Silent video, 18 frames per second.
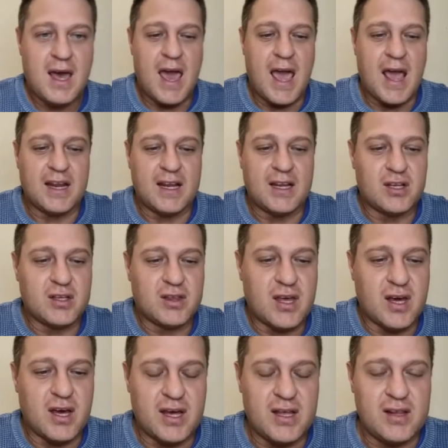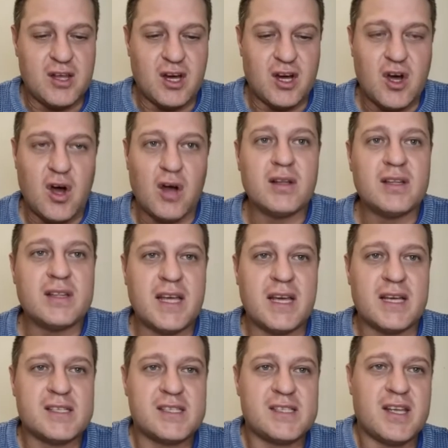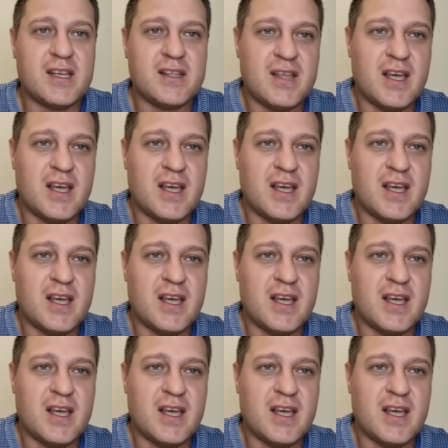and in the context